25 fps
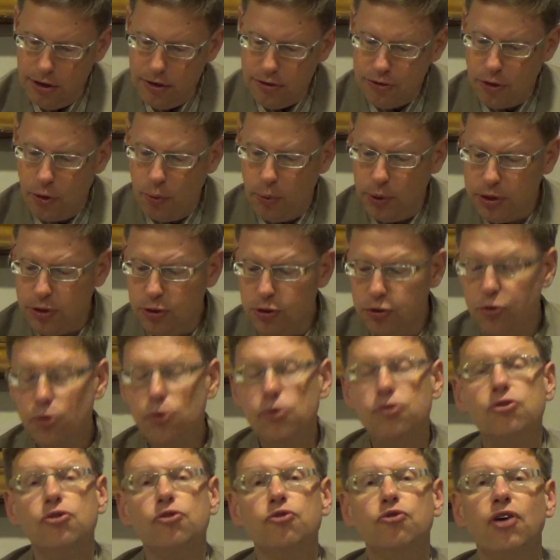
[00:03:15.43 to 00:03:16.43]
So what you do
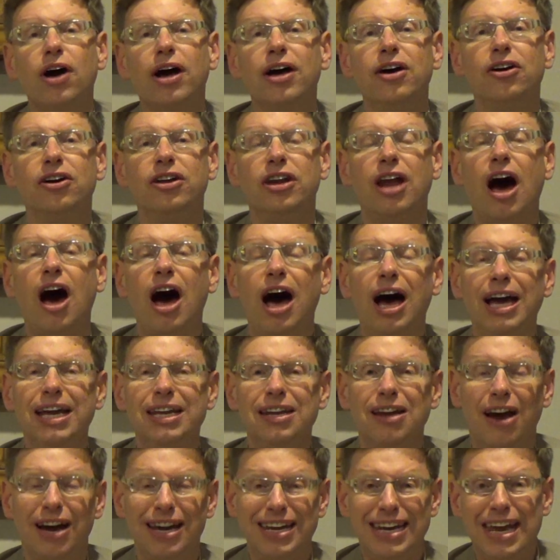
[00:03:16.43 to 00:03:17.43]
is you file an
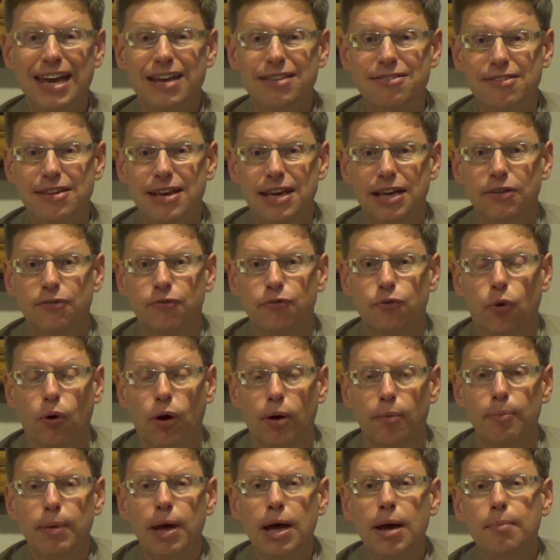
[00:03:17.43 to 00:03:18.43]
I-918
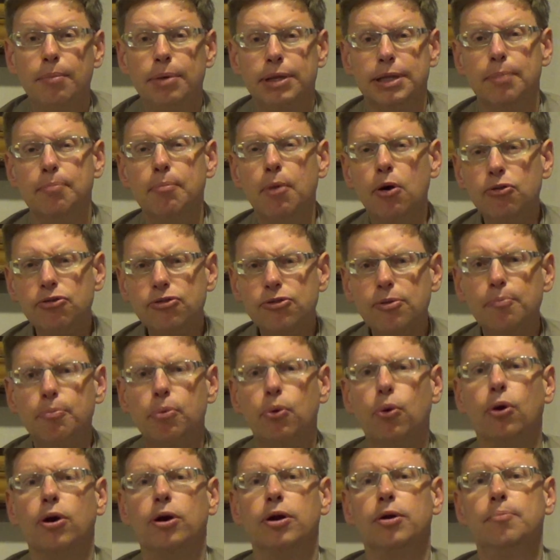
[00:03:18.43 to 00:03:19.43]
form, but the most
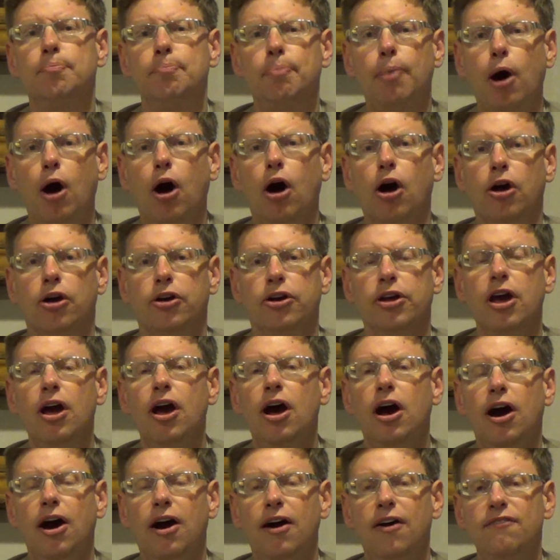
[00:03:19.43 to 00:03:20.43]
important part
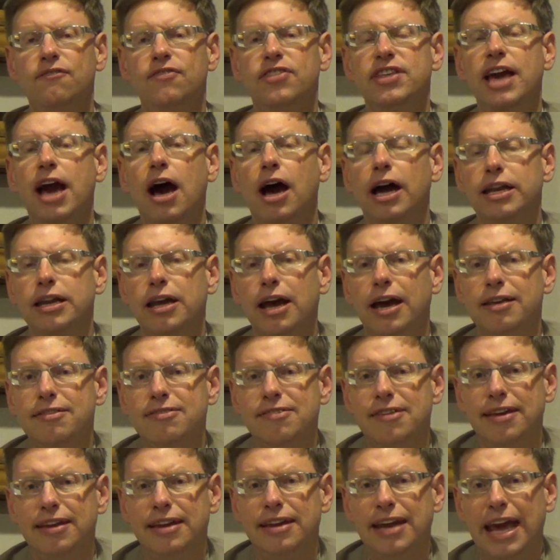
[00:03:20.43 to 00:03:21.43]
of the
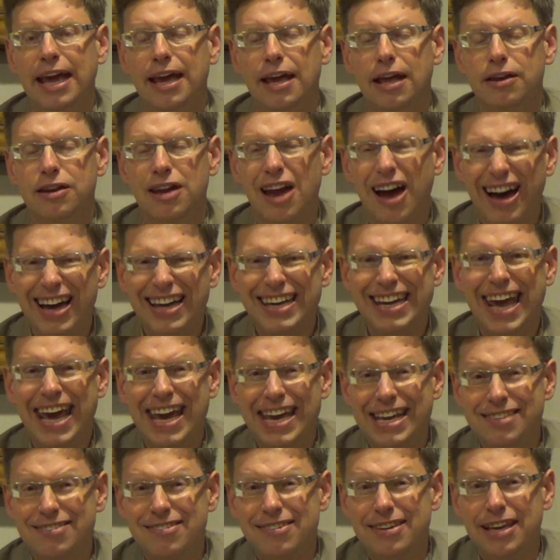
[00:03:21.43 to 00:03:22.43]

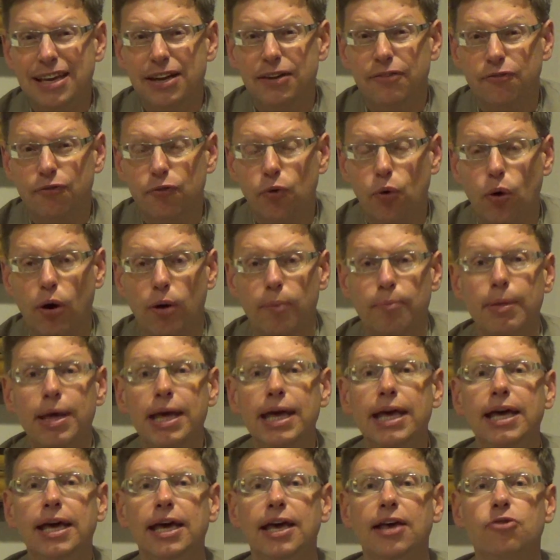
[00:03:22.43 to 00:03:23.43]
I-918 form
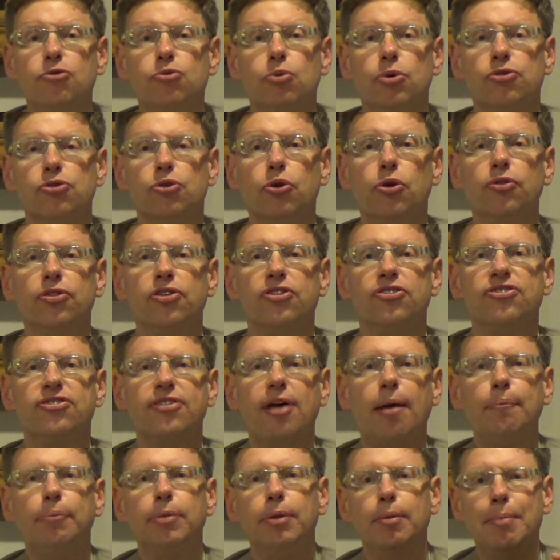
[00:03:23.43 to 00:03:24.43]
is what's called the
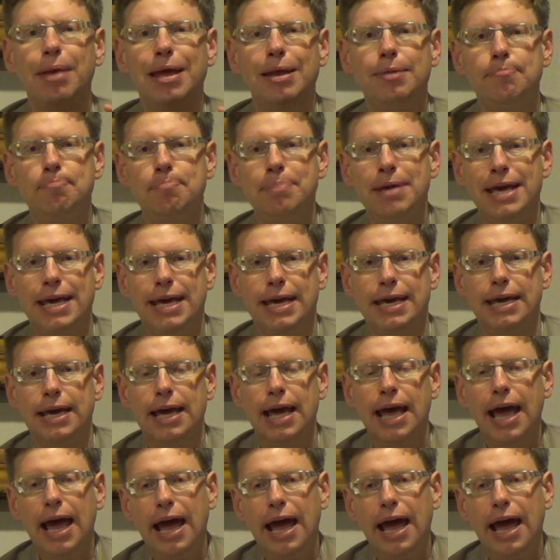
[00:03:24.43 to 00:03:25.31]
Supplement B.